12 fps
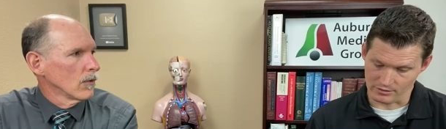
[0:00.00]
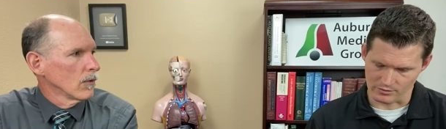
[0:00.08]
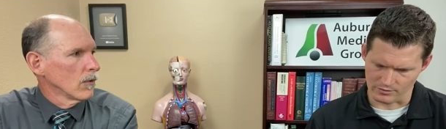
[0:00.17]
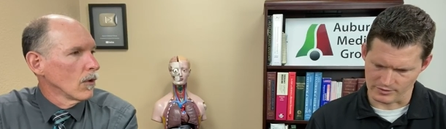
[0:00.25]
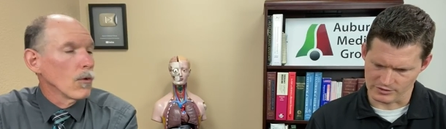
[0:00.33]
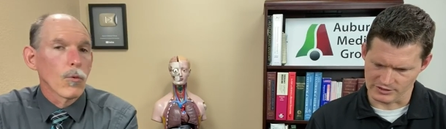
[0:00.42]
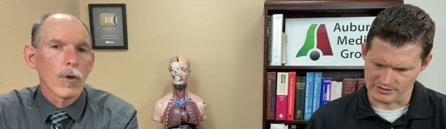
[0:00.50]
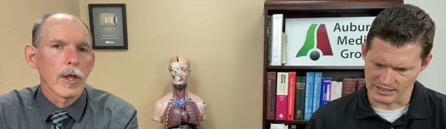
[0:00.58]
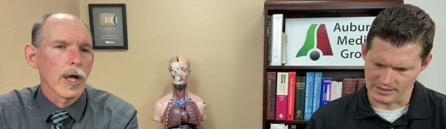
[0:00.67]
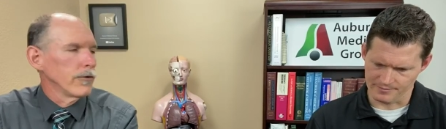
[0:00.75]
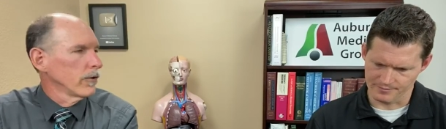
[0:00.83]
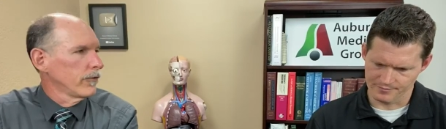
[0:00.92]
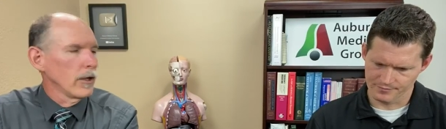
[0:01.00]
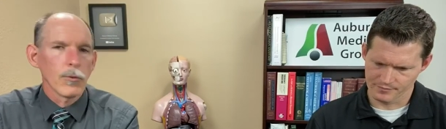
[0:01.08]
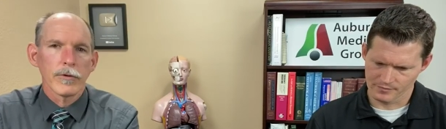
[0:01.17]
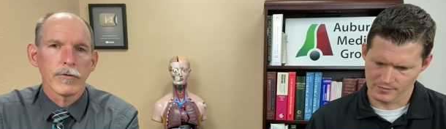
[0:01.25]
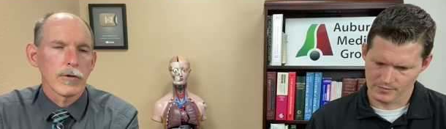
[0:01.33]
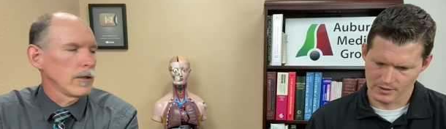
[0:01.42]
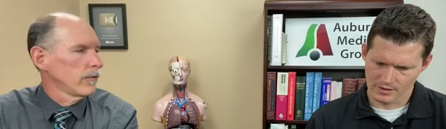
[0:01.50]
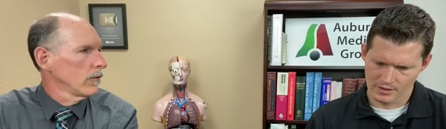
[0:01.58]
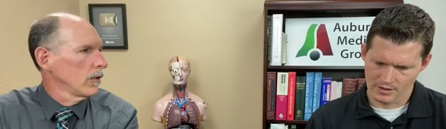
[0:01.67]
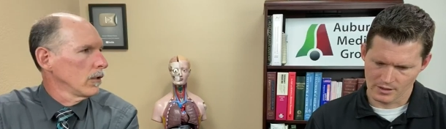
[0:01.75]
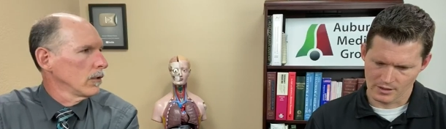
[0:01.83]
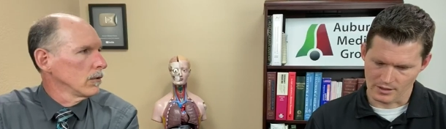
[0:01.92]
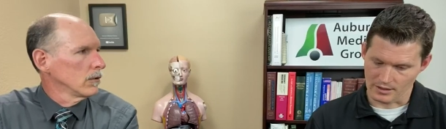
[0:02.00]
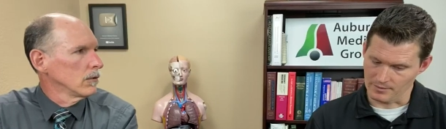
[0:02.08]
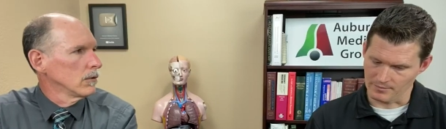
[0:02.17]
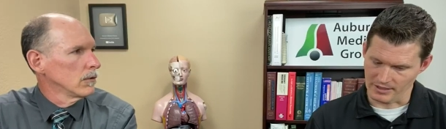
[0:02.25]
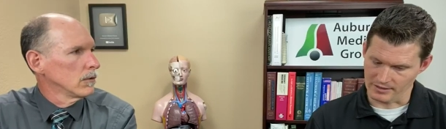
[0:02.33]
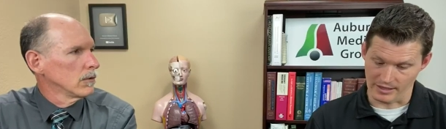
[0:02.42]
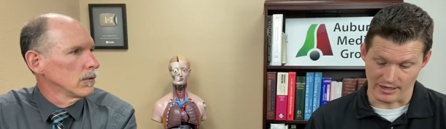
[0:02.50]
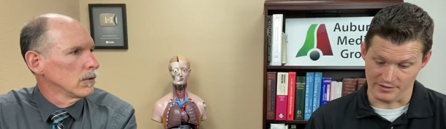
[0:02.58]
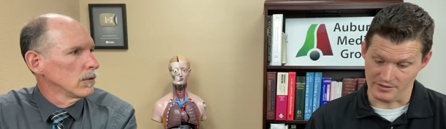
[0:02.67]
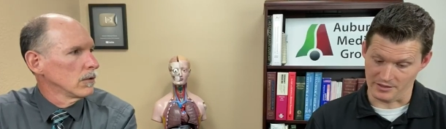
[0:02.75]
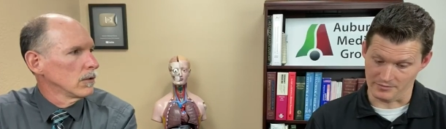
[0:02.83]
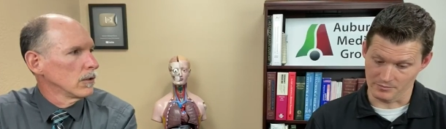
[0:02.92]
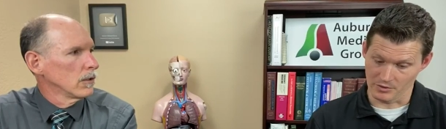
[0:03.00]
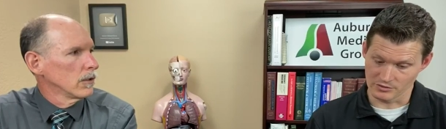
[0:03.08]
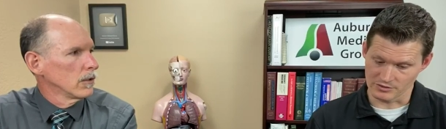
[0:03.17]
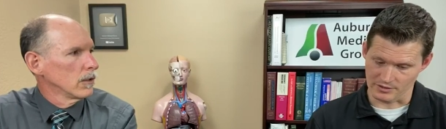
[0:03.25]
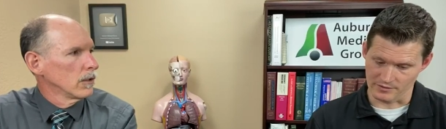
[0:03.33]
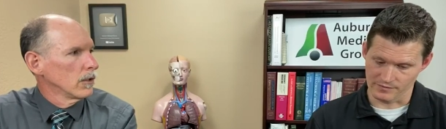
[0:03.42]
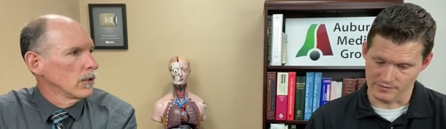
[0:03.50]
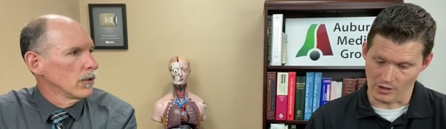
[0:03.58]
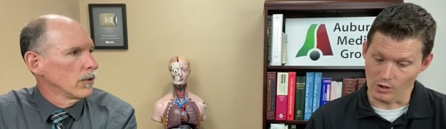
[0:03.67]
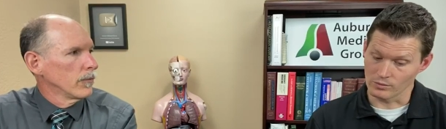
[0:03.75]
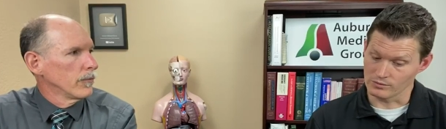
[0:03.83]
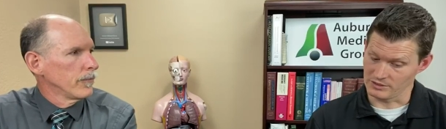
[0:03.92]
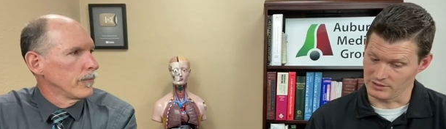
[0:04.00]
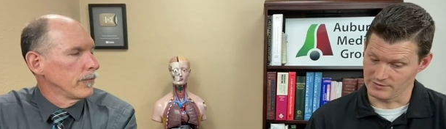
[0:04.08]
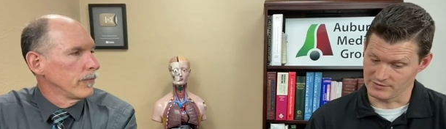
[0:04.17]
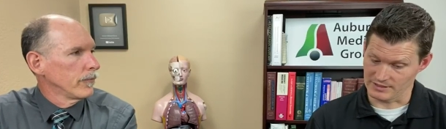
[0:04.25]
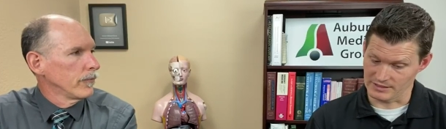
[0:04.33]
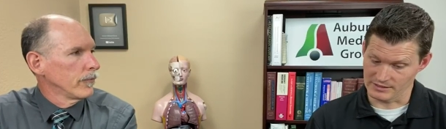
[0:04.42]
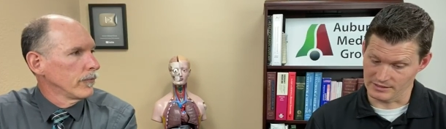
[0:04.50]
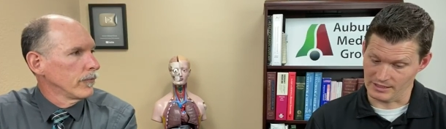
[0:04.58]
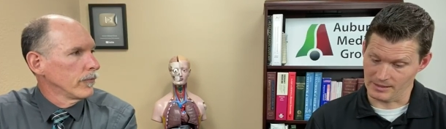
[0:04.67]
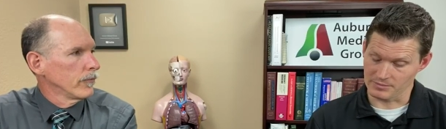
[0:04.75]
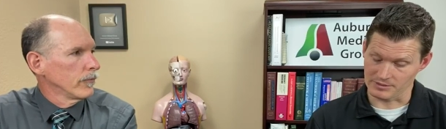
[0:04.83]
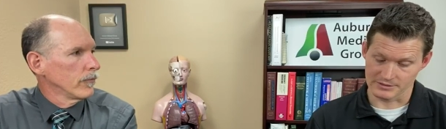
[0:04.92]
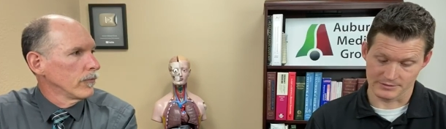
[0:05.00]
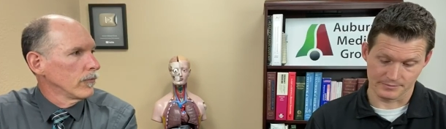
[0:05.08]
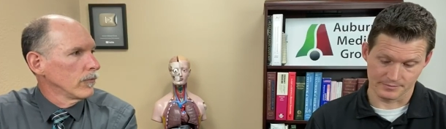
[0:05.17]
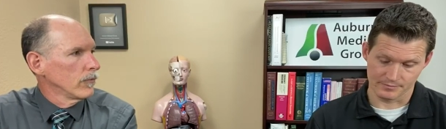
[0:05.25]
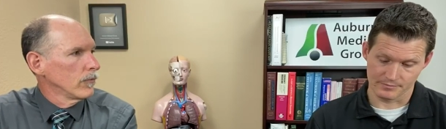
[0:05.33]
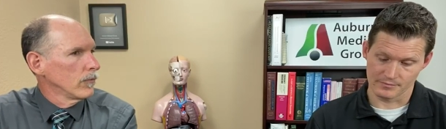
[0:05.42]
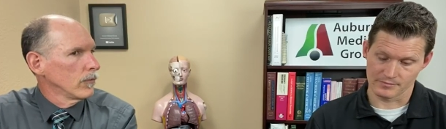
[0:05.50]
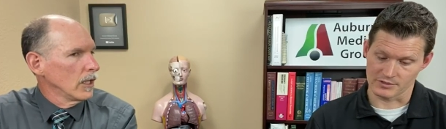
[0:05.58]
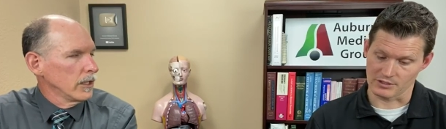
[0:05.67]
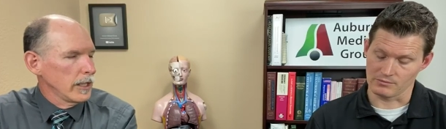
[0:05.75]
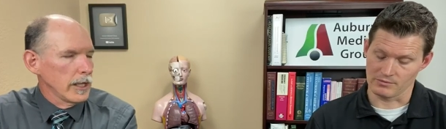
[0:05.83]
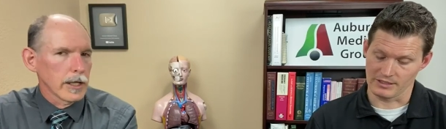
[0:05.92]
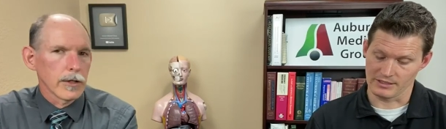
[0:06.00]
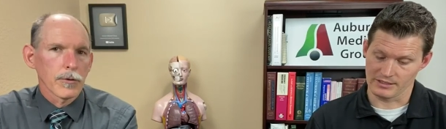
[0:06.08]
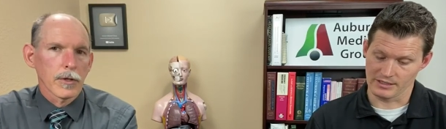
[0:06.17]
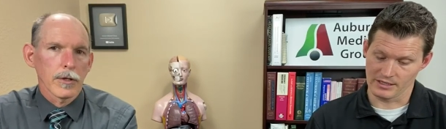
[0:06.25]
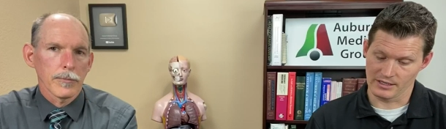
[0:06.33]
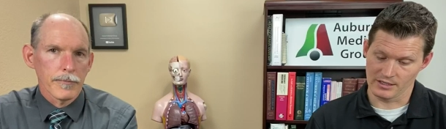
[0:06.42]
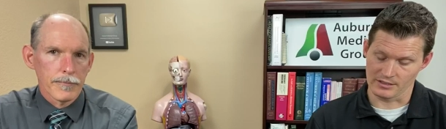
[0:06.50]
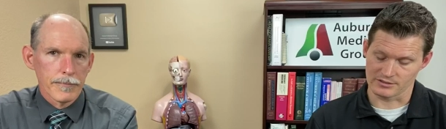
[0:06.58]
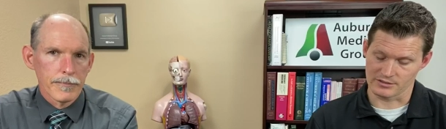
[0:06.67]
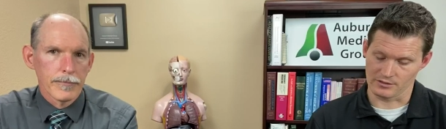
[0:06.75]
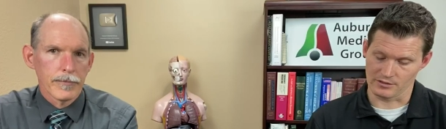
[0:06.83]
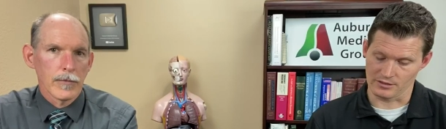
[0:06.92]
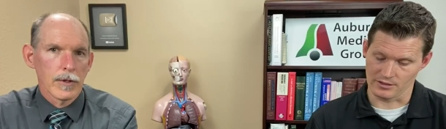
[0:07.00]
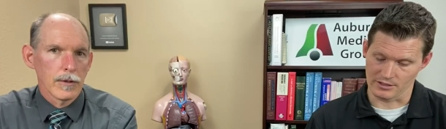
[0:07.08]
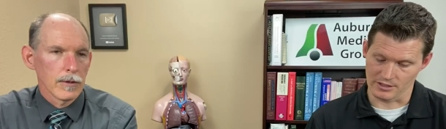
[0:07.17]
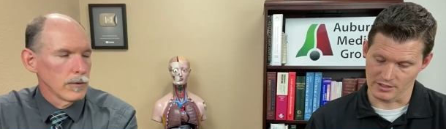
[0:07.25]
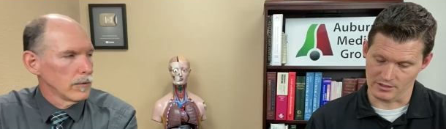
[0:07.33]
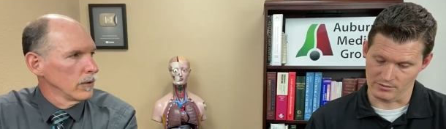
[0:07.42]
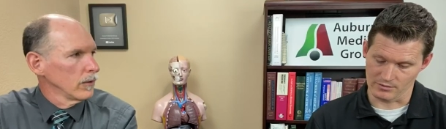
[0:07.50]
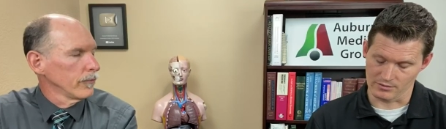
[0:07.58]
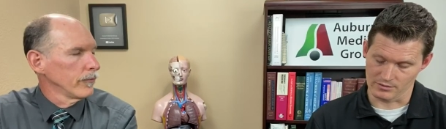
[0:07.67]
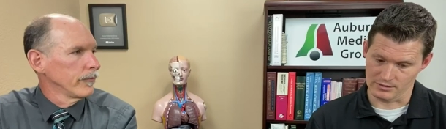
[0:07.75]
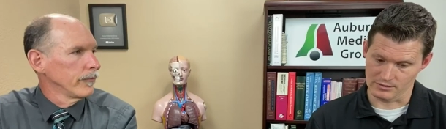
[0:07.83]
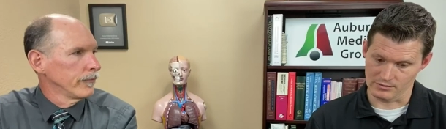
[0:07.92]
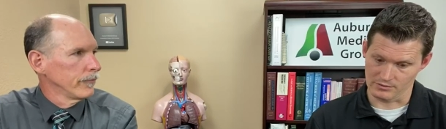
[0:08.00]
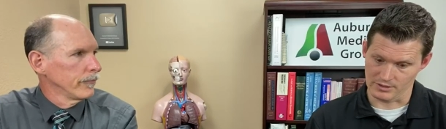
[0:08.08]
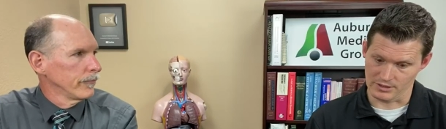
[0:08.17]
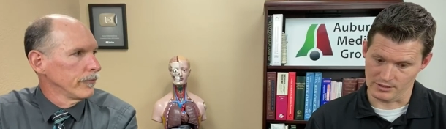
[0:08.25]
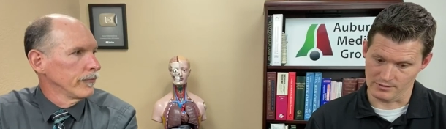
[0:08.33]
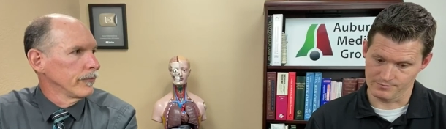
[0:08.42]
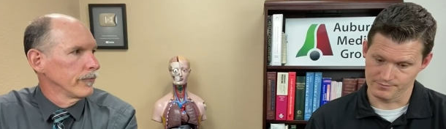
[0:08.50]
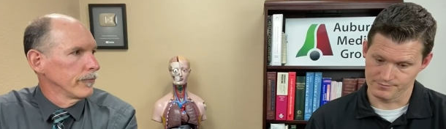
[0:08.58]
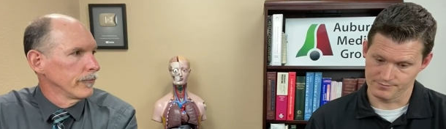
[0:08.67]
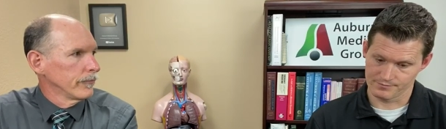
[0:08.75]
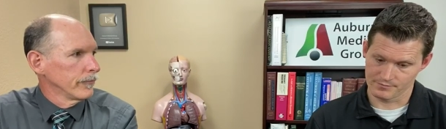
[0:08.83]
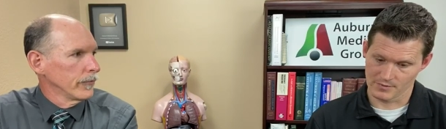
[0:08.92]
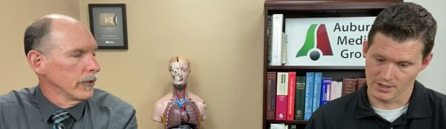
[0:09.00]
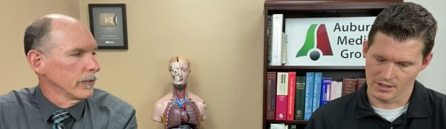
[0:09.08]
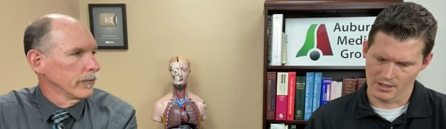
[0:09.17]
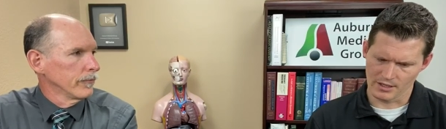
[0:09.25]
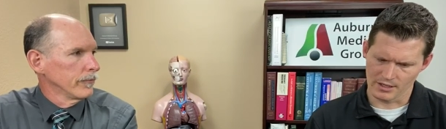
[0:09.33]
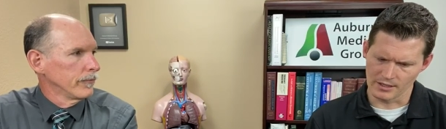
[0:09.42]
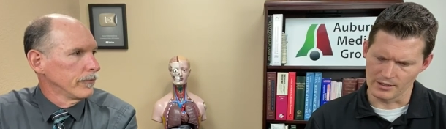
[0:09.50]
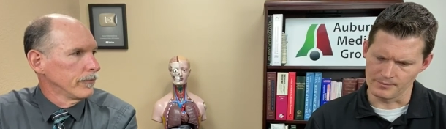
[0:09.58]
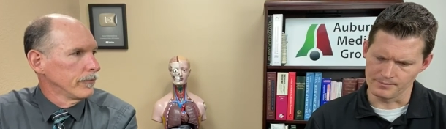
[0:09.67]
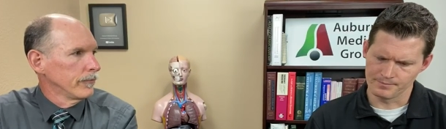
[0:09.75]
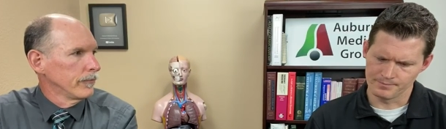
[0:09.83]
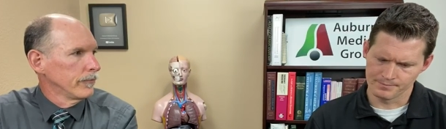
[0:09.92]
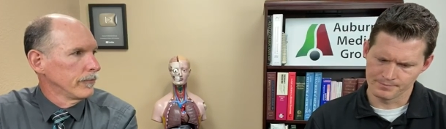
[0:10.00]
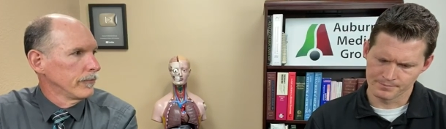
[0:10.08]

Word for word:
Speaker 1: I don't know where she's yeah, at. I was gonna say what state's that. Um, I, yeah, I thought most of. Oh, she lives in Indianapolis. So Indiana. Indiana's okay. starting to get on yeah. do it now. Um,